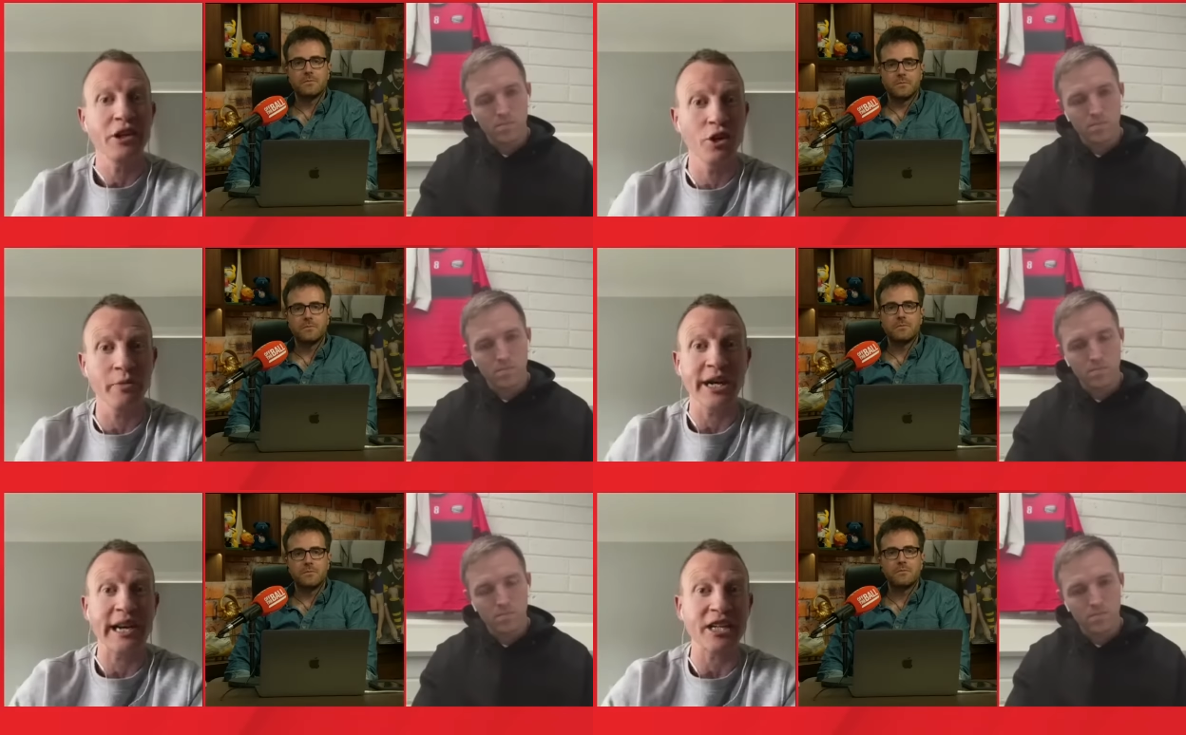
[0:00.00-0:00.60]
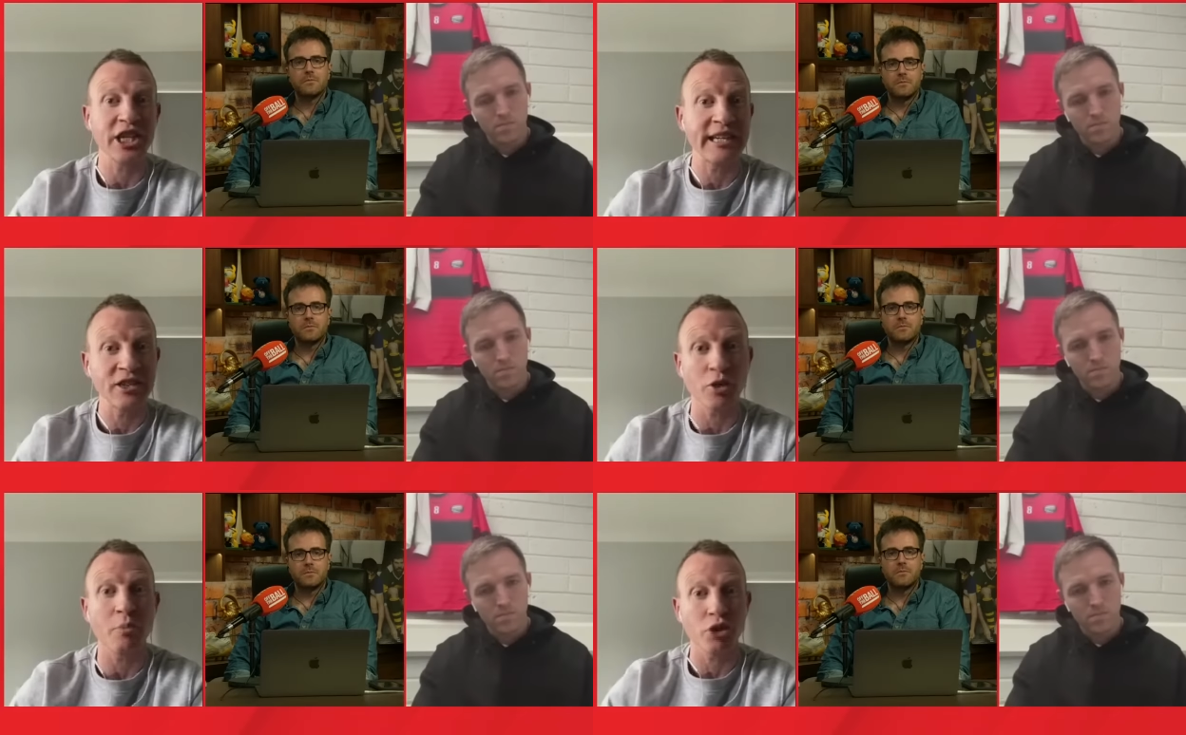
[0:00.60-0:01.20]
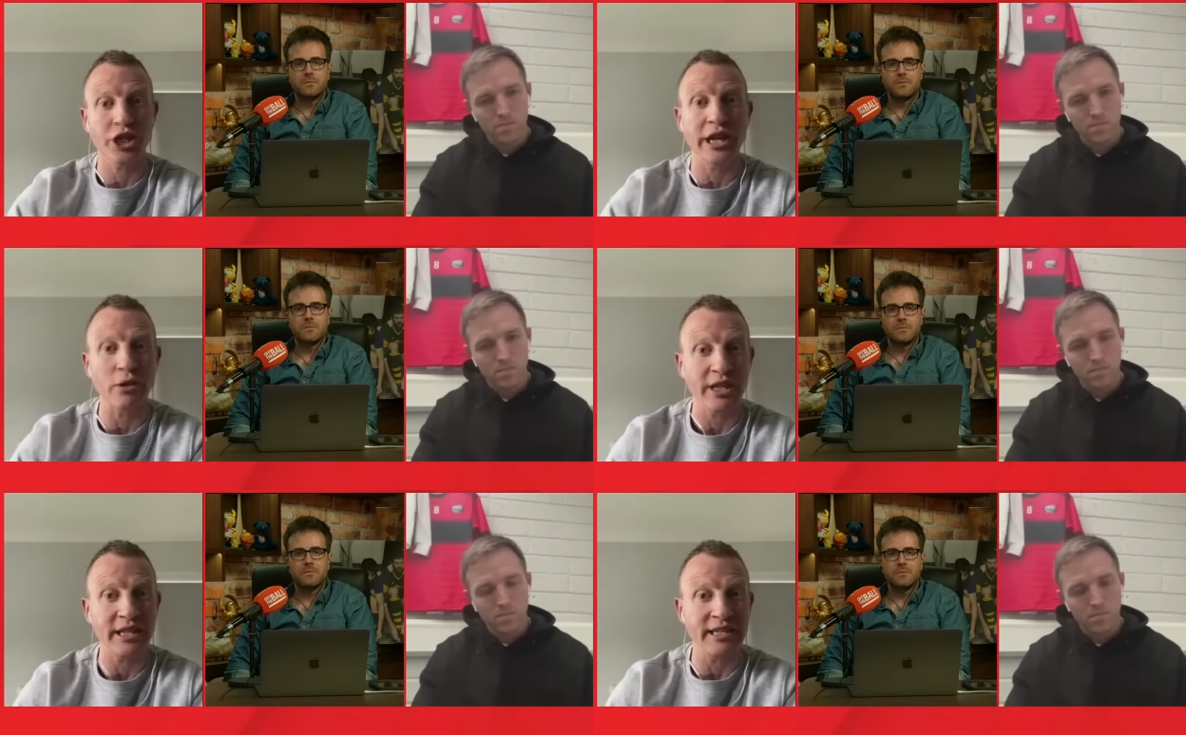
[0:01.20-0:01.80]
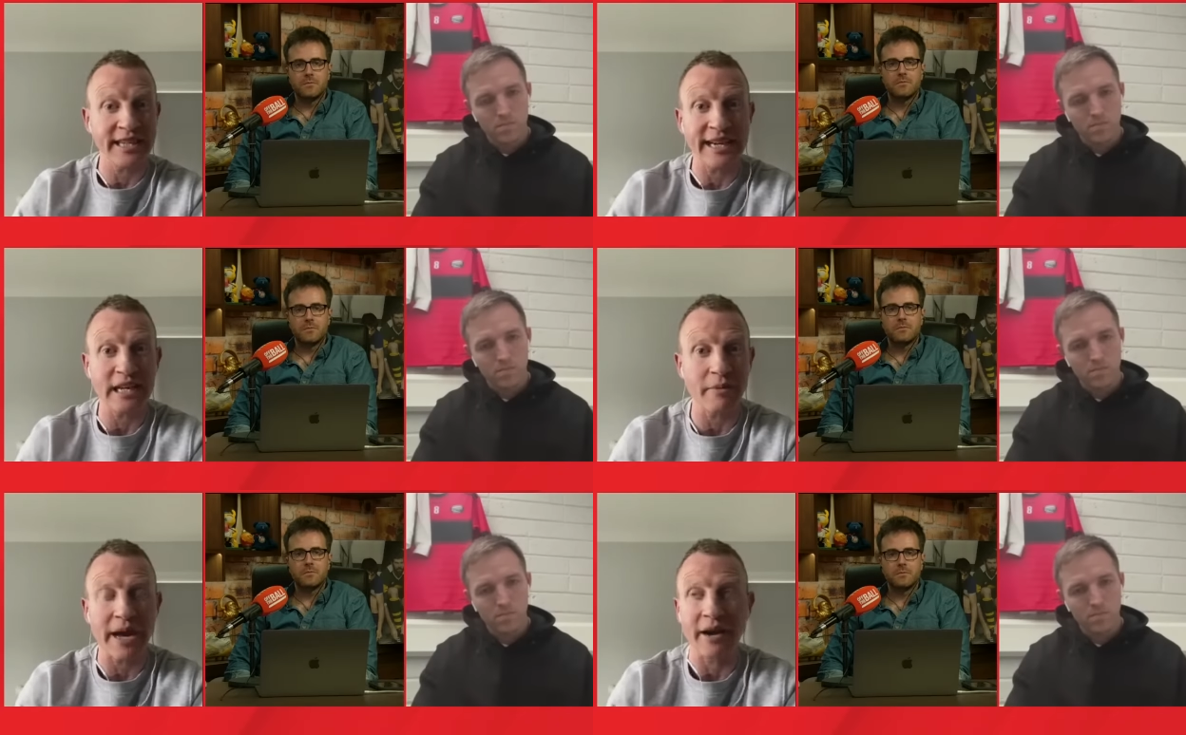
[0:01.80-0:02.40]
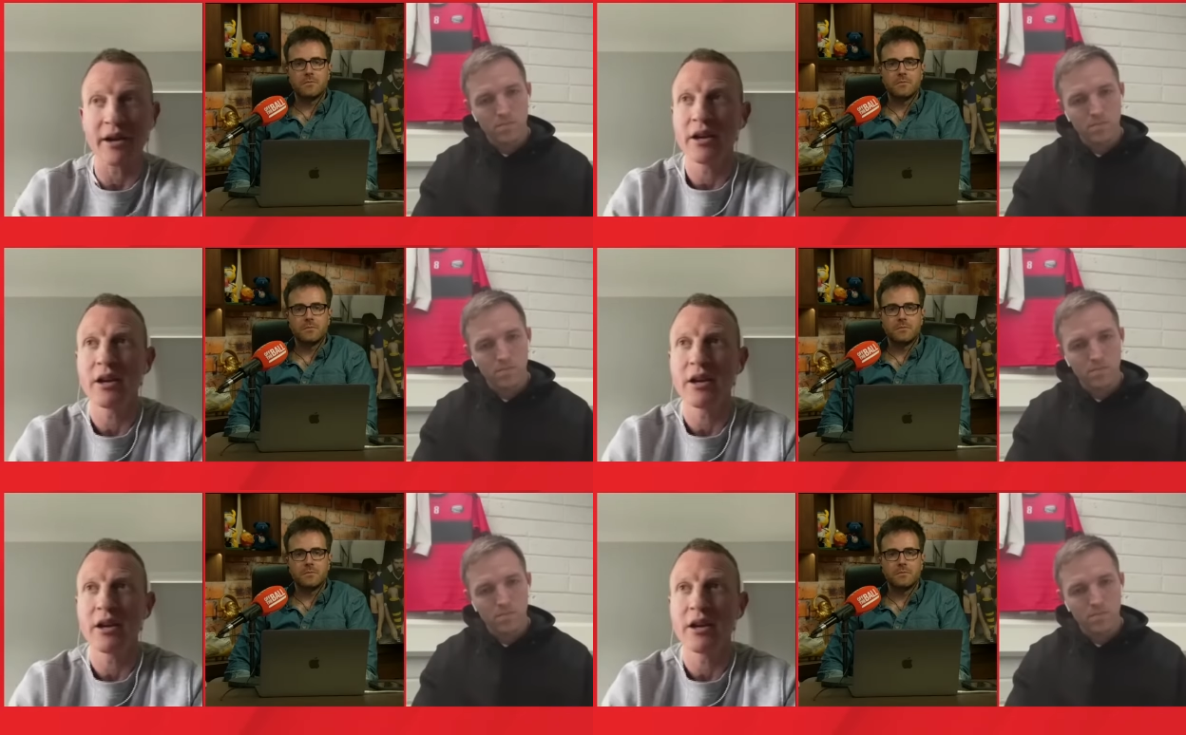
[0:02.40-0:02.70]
Speaker 1: You might actually end up pushing out then and taking a man.